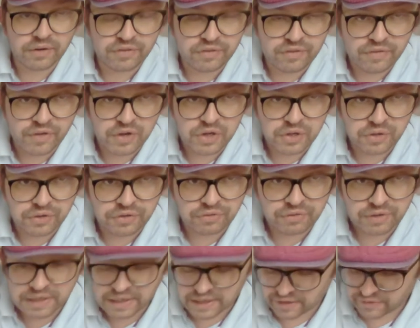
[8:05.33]
if you've only got
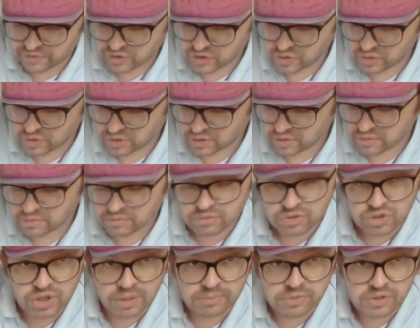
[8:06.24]
3 left, you can
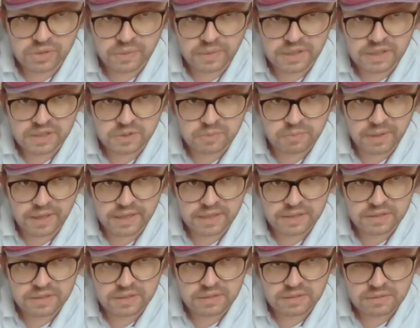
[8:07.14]
jump to any
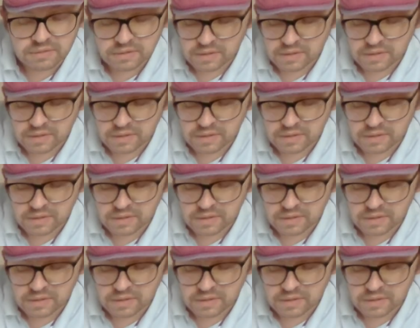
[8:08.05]
space.